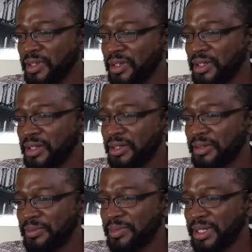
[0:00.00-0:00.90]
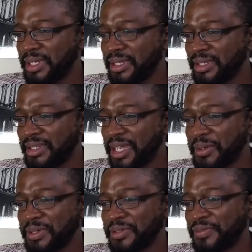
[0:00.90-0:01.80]
Oh, man. That
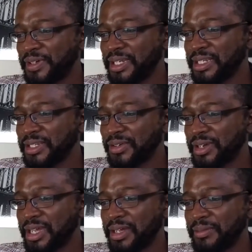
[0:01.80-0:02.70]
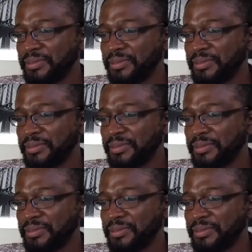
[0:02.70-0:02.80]
was funny as crap.